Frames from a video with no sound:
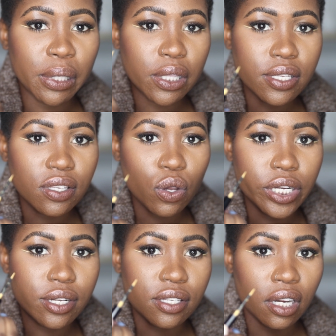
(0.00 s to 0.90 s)
but this is going
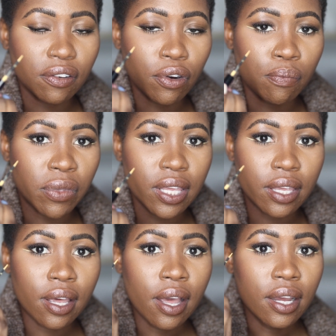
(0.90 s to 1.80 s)
to start from
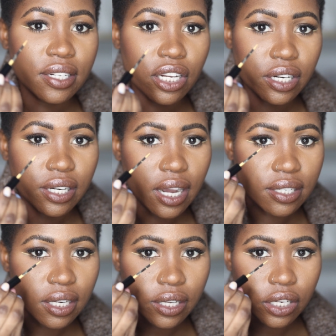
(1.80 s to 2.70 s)
the tear
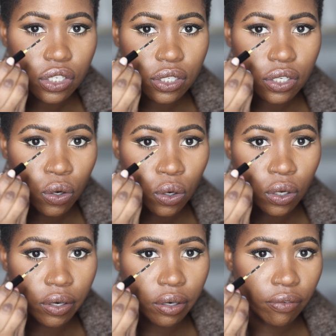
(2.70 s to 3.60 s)
duct and then just
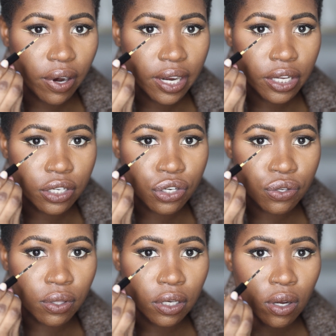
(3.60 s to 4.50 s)
go right
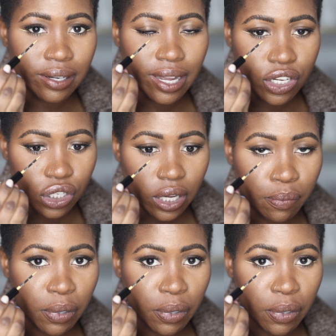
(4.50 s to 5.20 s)
into the lower lash line,